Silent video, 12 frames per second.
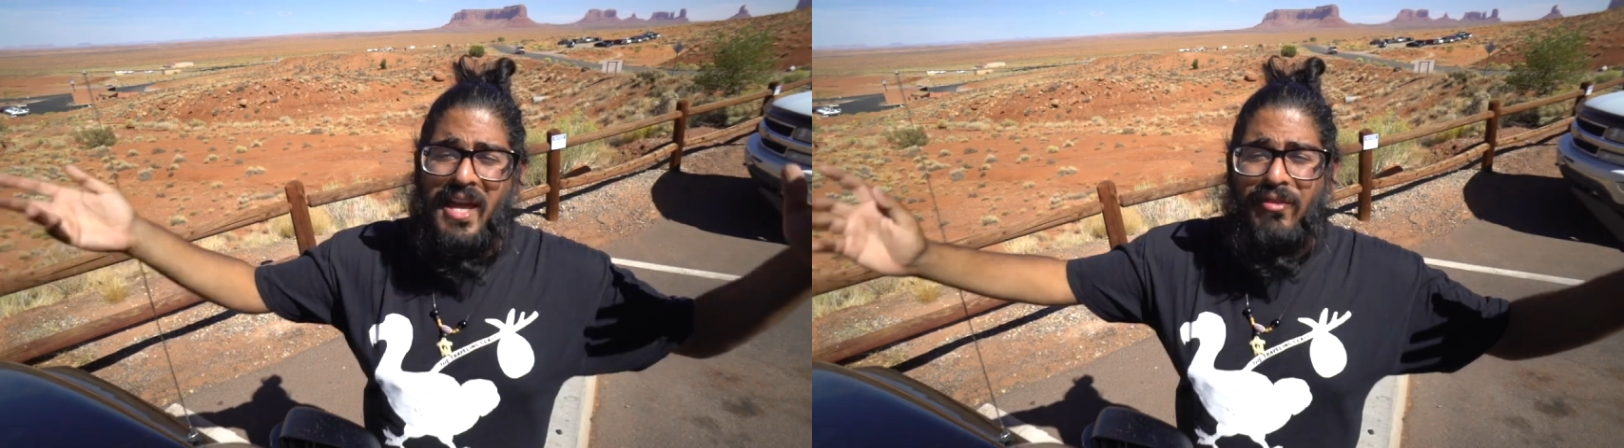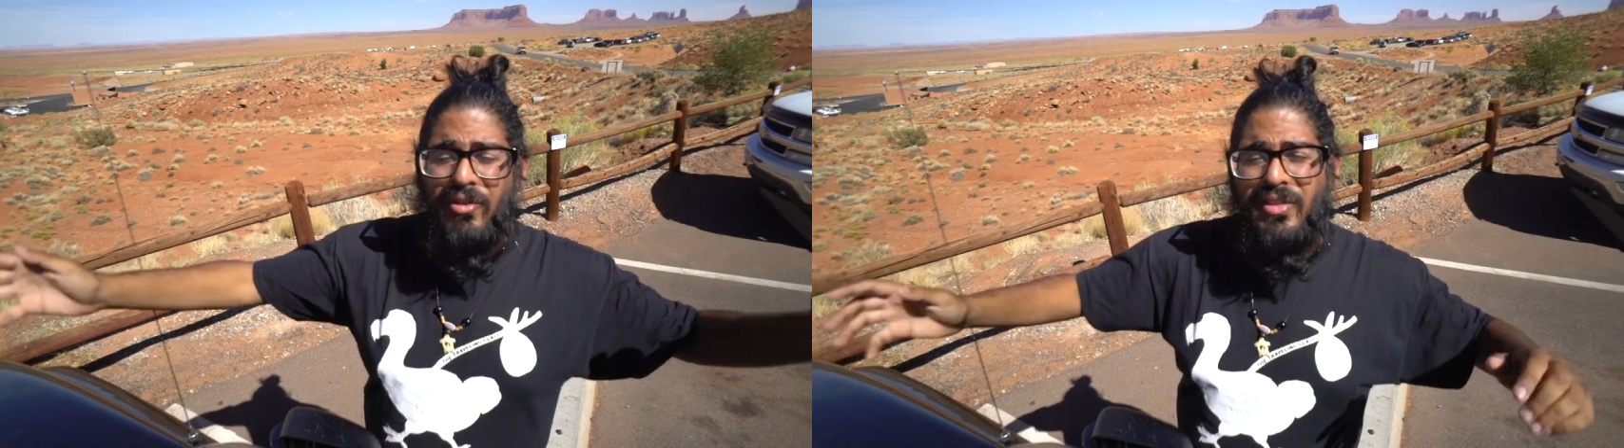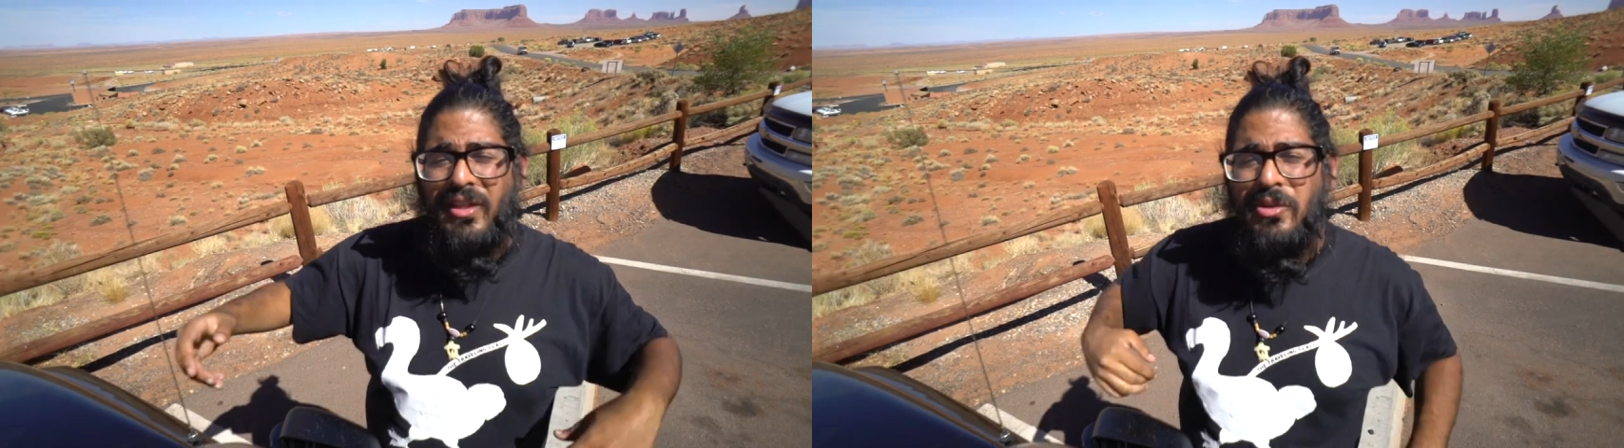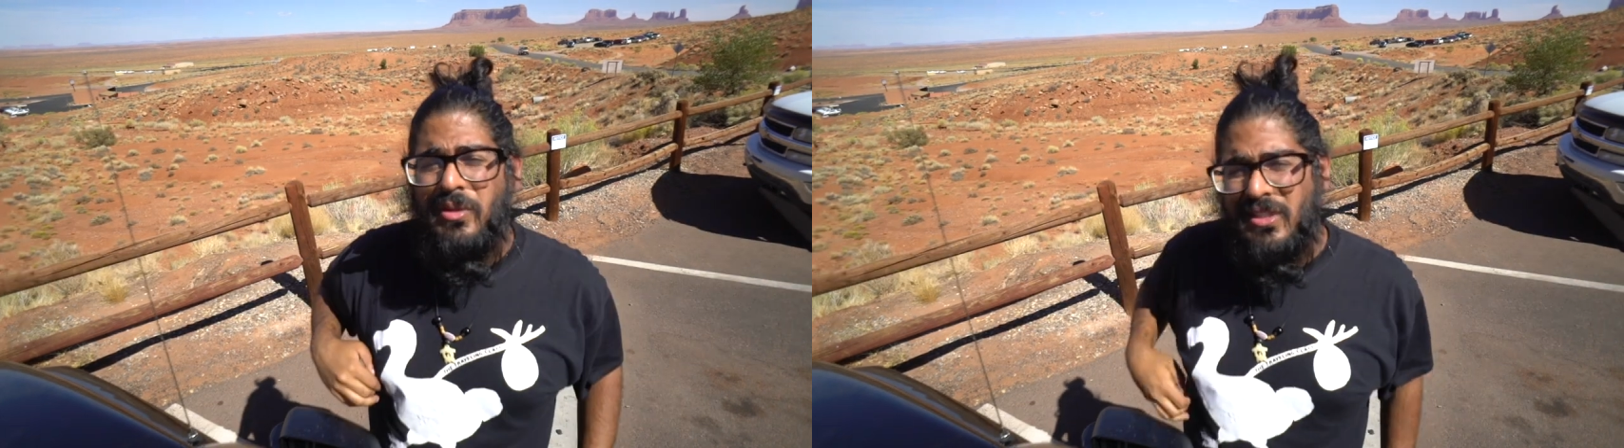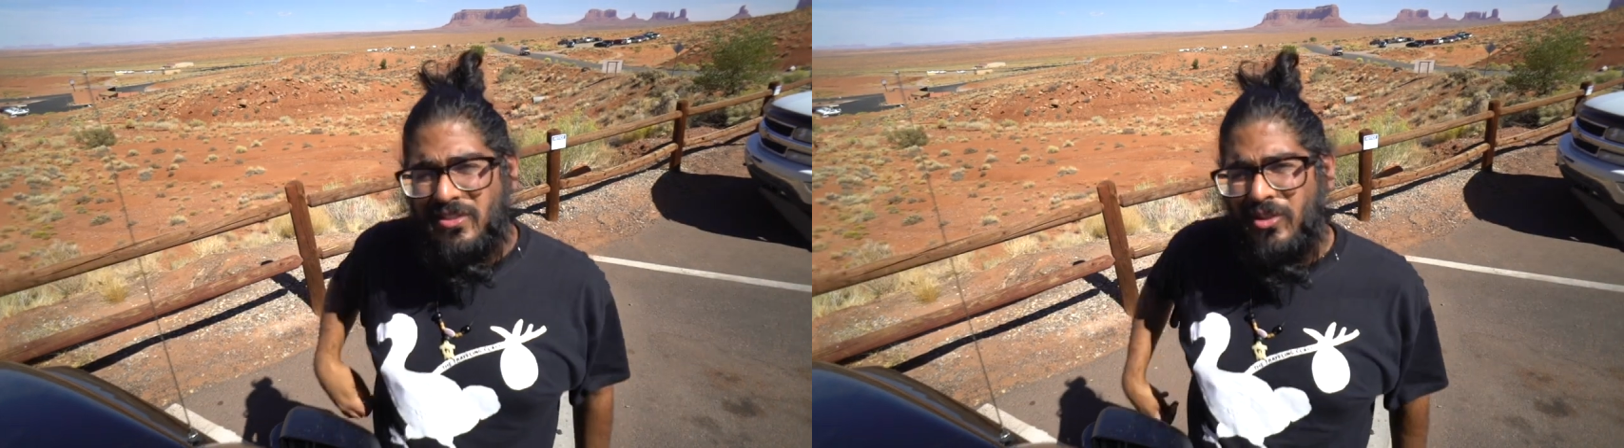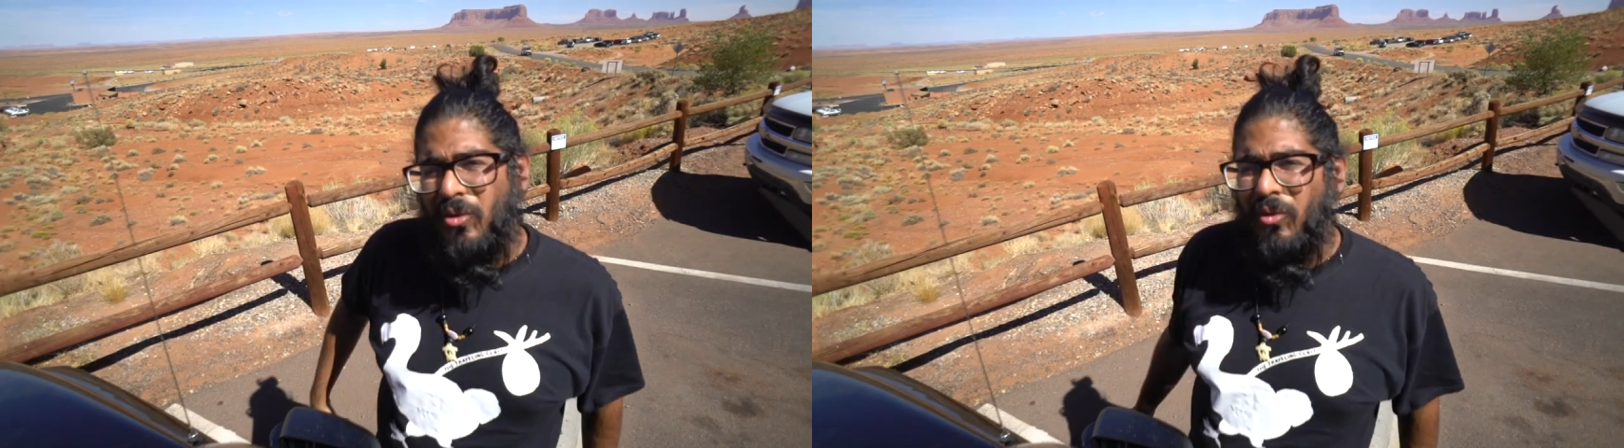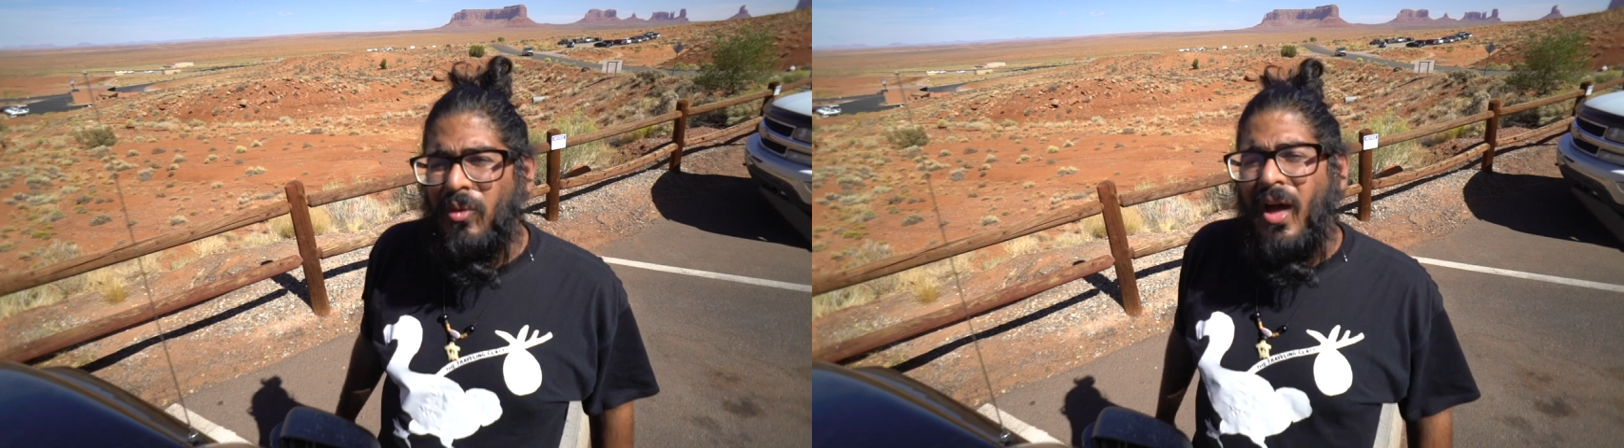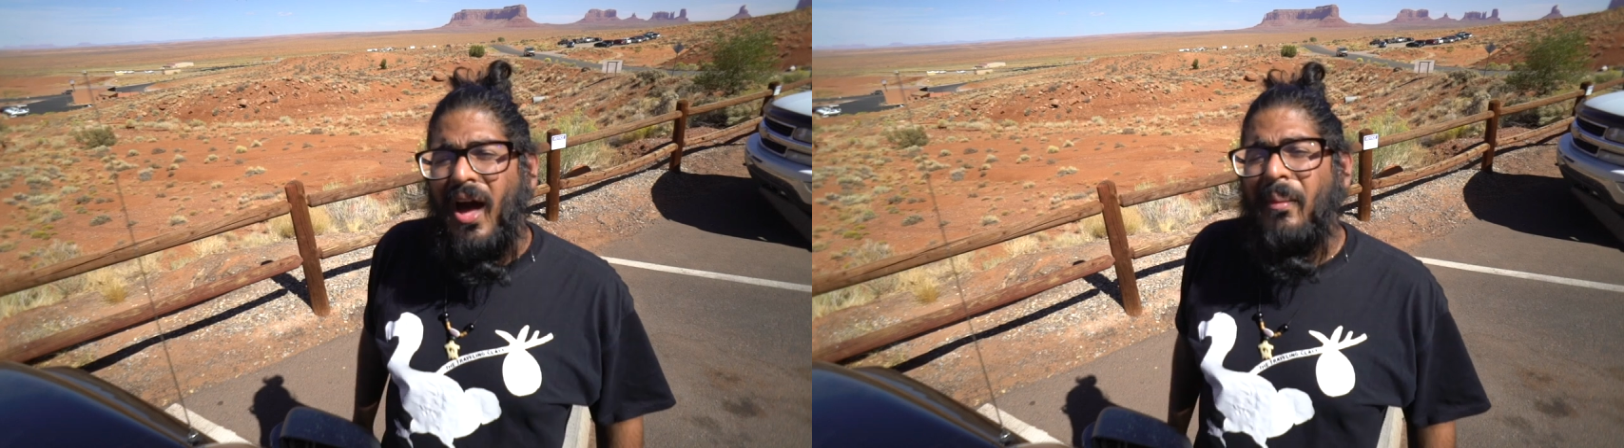everything you need to know